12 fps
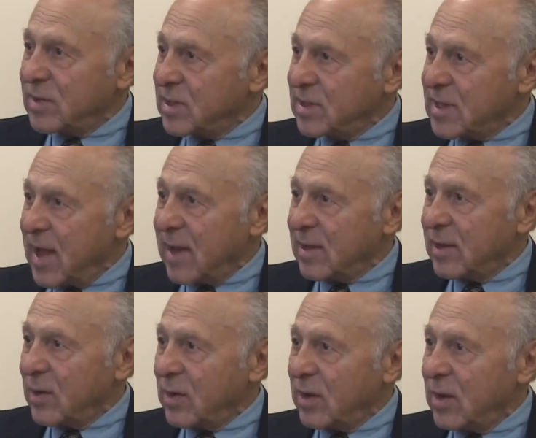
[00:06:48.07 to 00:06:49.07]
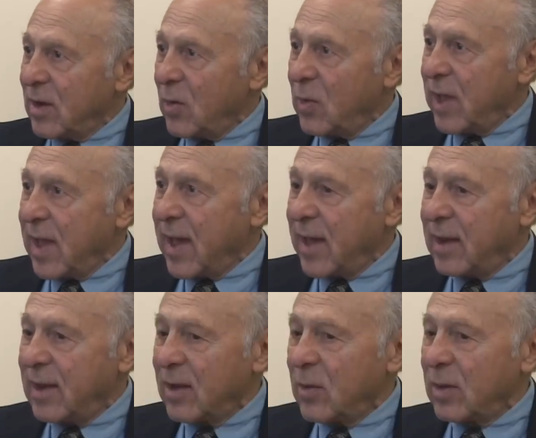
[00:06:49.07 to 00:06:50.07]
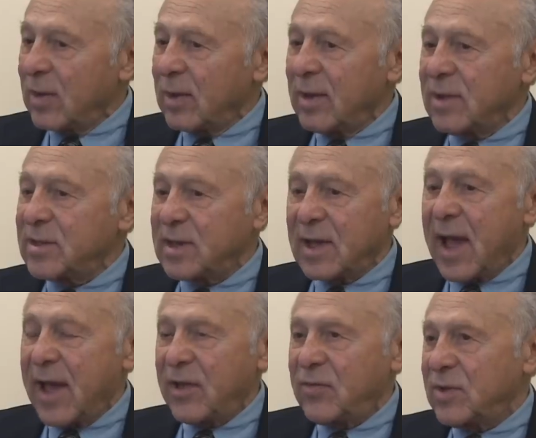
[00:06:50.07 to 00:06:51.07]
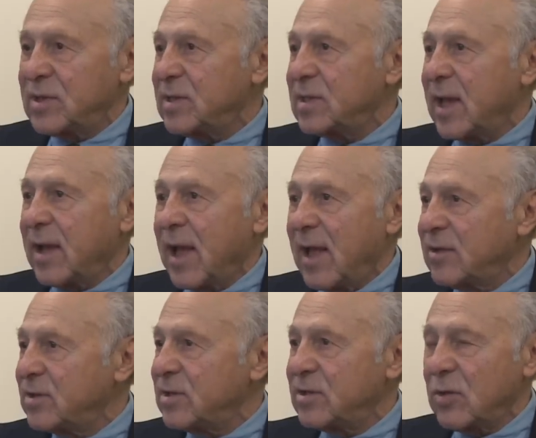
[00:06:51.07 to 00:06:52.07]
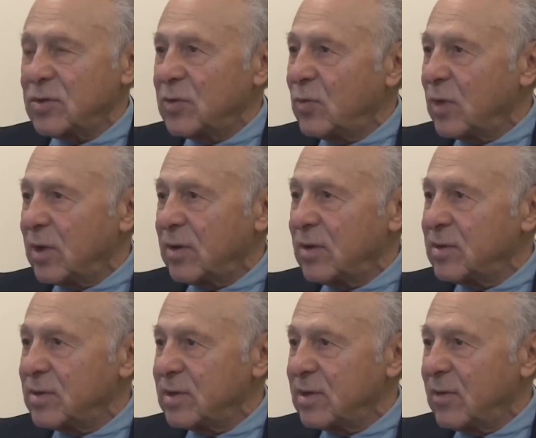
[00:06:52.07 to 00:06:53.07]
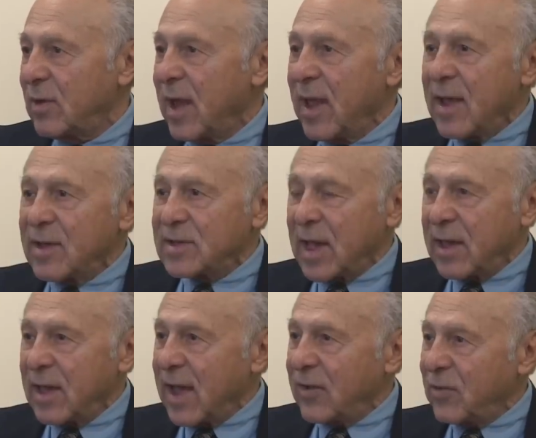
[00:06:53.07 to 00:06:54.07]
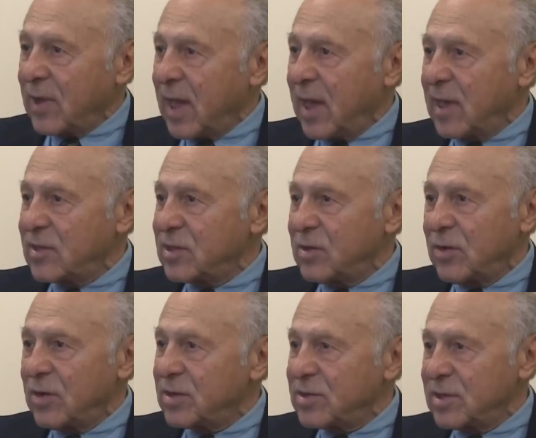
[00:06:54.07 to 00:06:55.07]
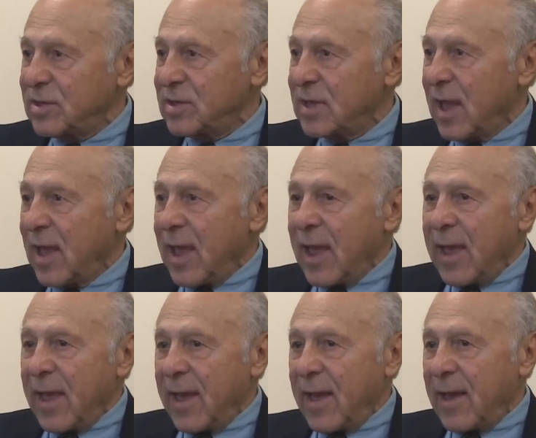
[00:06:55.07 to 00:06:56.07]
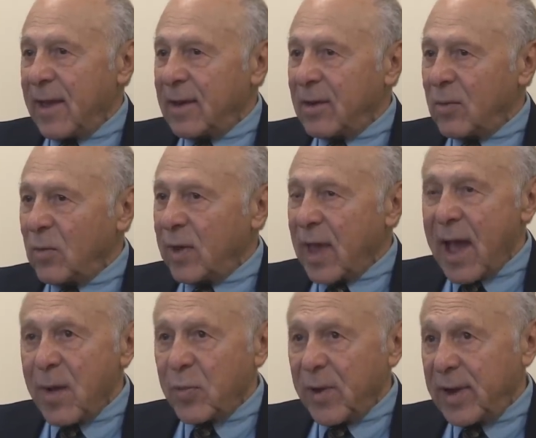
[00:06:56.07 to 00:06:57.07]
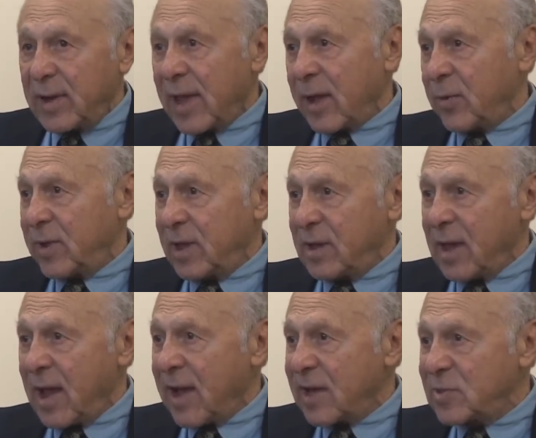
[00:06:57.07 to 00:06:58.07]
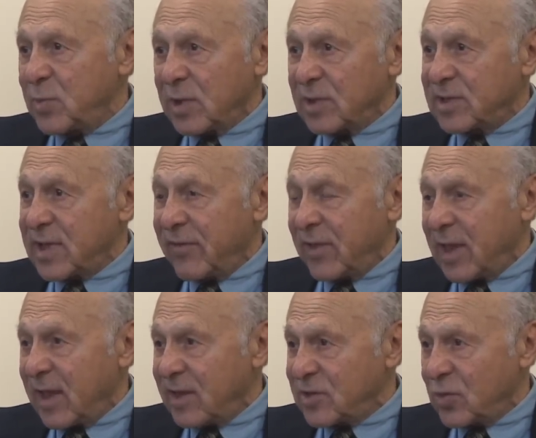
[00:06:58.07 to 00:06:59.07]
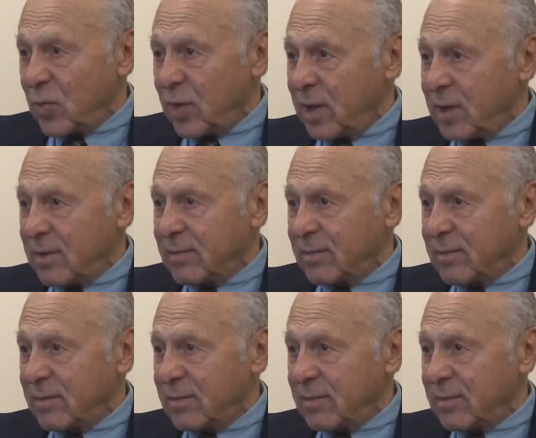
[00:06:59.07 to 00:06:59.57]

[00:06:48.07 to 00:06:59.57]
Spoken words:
exactly. You know, we had psychiatrists and psychologists, social workers, and psychiatric aides and nurses. And we operated like we did in the hospital, 7 days a week,